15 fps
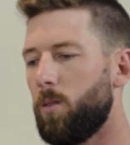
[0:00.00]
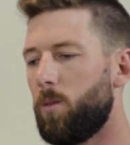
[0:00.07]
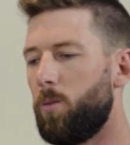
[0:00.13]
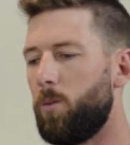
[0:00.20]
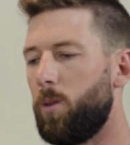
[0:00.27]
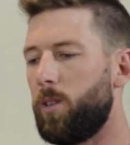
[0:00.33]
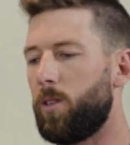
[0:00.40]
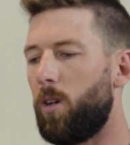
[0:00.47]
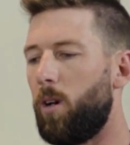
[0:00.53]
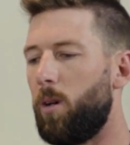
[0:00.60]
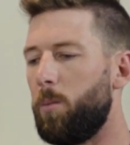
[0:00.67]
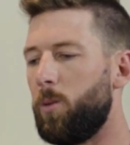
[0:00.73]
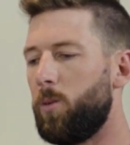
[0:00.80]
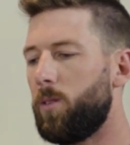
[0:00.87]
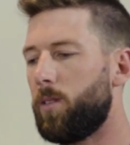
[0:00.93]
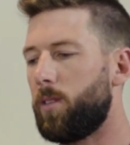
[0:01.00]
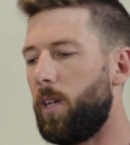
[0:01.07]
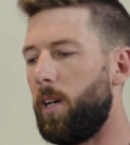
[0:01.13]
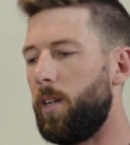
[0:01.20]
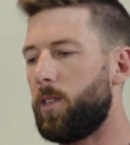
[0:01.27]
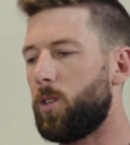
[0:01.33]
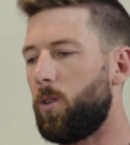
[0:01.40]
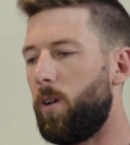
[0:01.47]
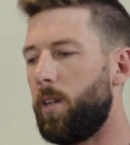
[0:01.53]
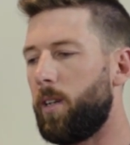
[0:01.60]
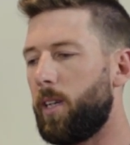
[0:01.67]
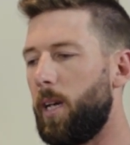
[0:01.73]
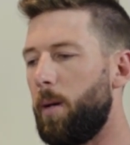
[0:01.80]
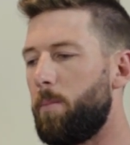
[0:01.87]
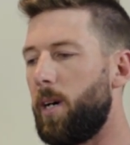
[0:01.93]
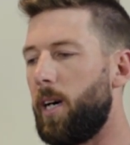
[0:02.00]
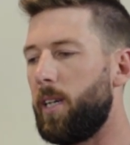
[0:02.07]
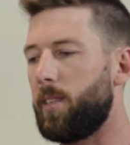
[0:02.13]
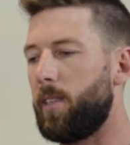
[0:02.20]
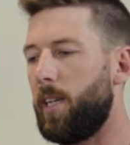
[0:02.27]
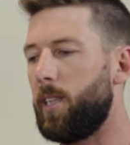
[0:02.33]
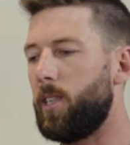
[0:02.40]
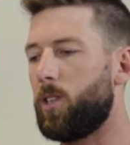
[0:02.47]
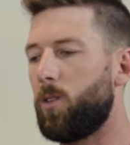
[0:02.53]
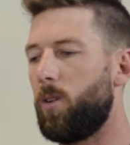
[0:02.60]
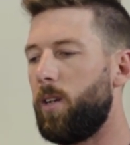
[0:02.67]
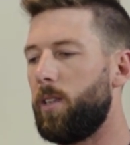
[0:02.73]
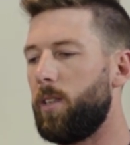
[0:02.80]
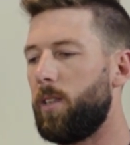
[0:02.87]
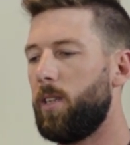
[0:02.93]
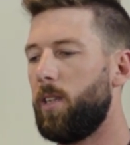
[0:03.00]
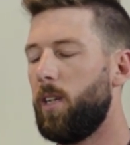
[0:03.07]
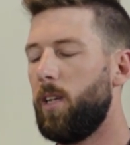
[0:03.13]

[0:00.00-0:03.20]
horrible. So trying to get past that and trying to,